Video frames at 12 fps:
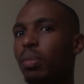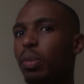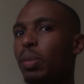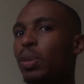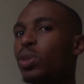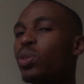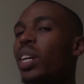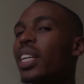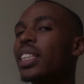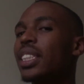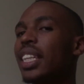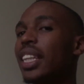People don't
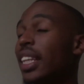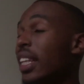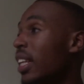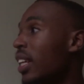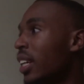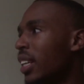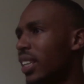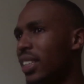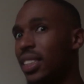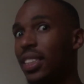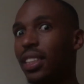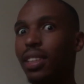understand that
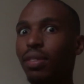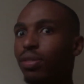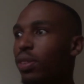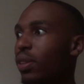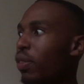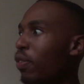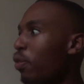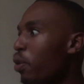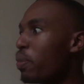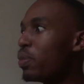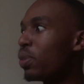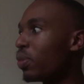there's different
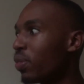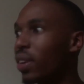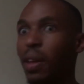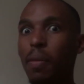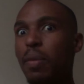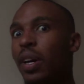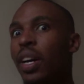forms of rape.